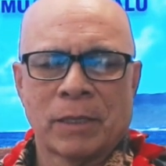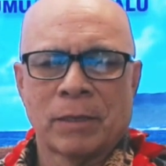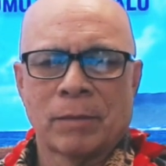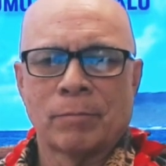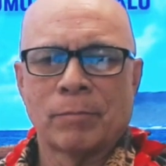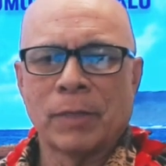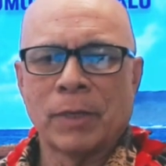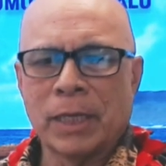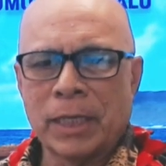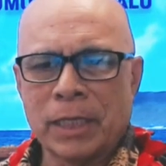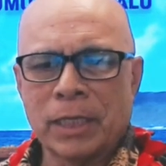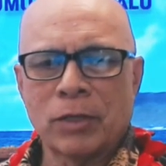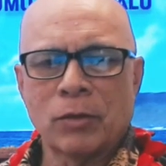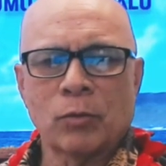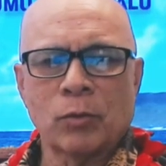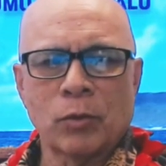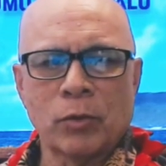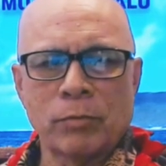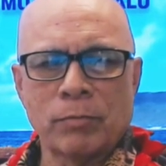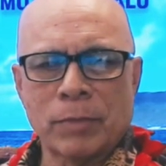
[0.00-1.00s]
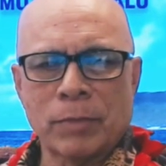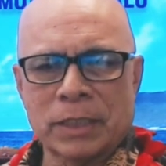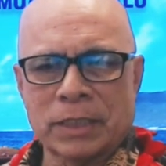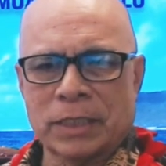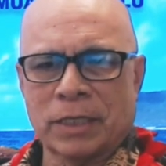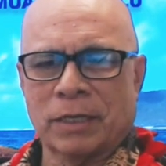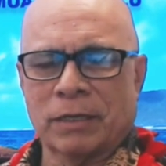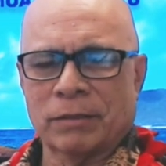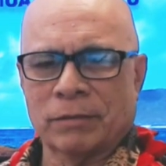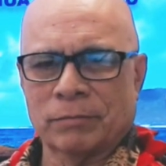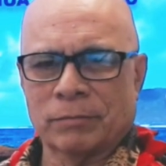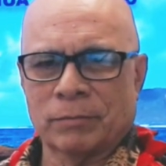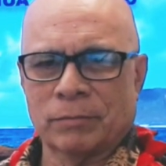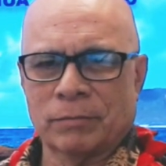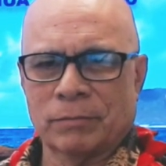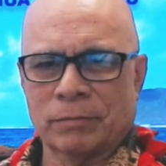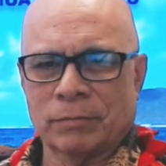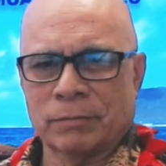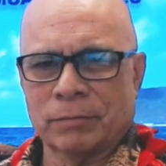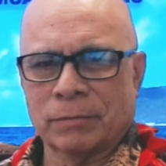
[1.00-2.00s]
Malingi o loimata.
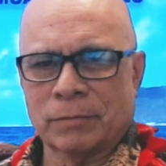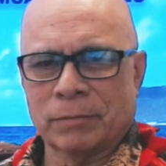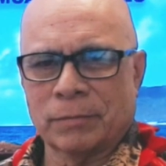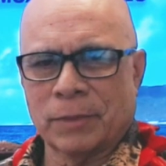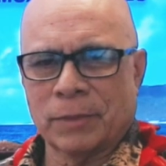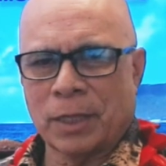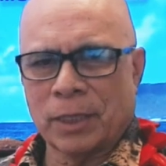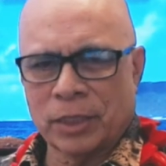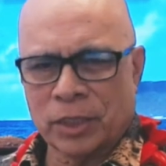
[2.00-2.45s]
I